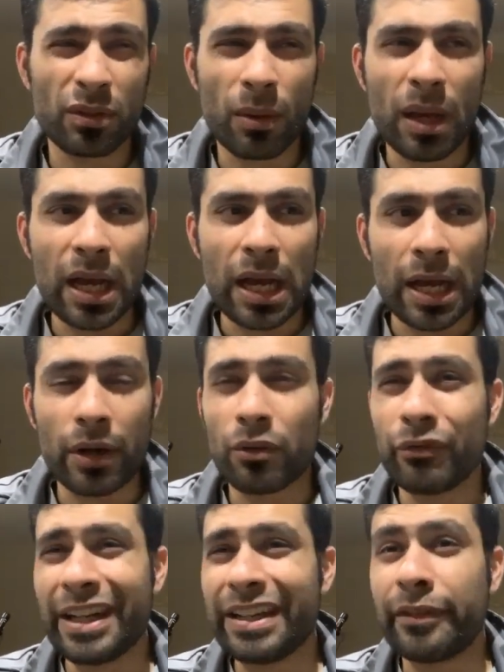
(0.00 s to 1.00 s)
So I
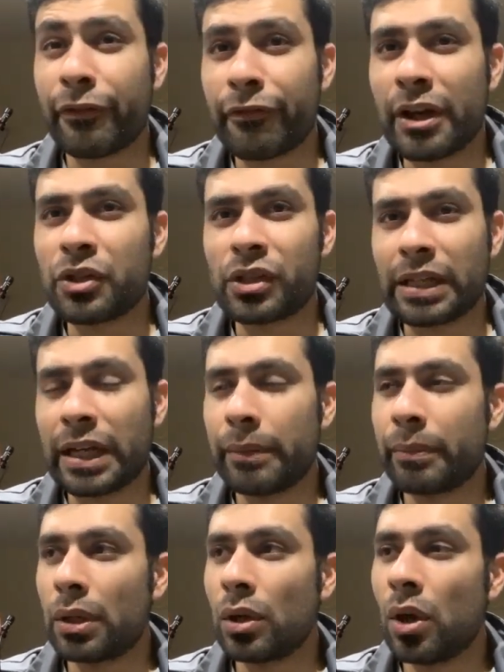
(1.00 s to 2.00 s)
don't really
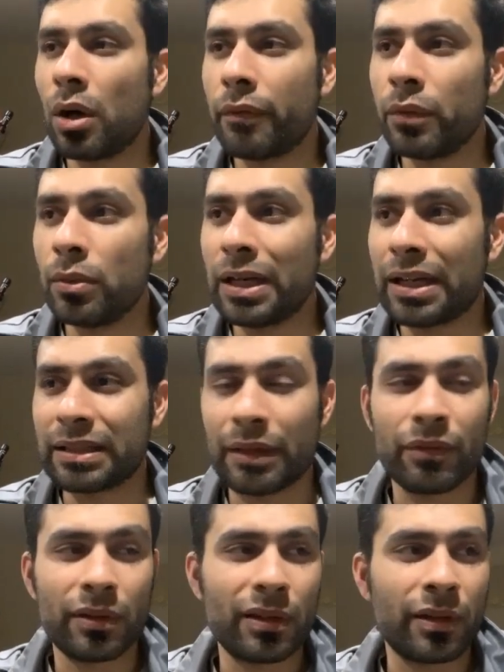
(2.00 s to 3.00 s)
differentiate, but a lot of you guys
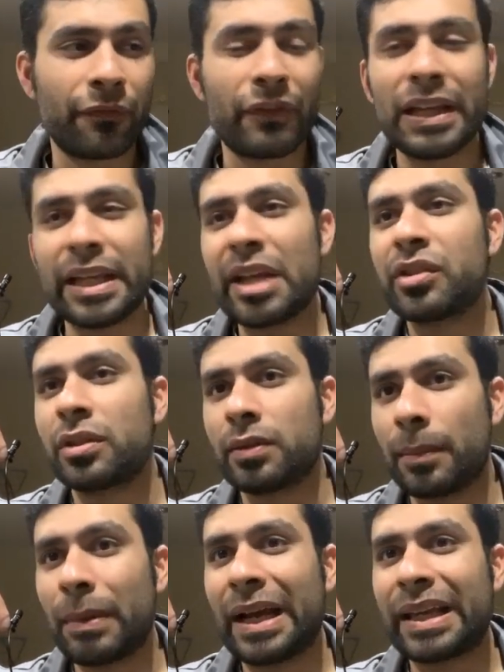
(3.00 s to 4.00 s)
have an affiliation
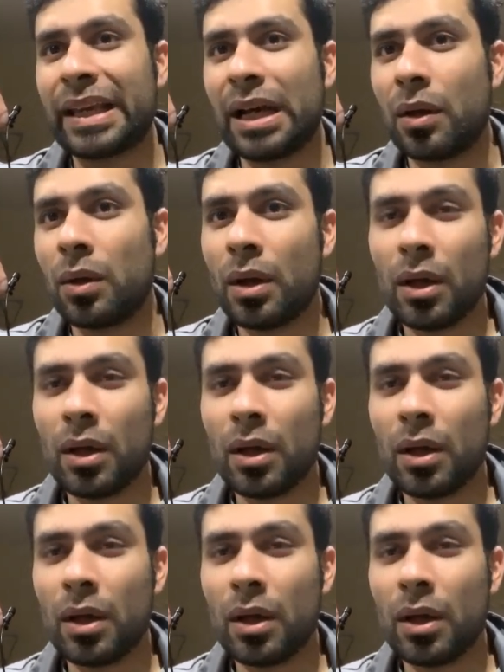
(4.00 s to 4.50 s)
to Pacquiao.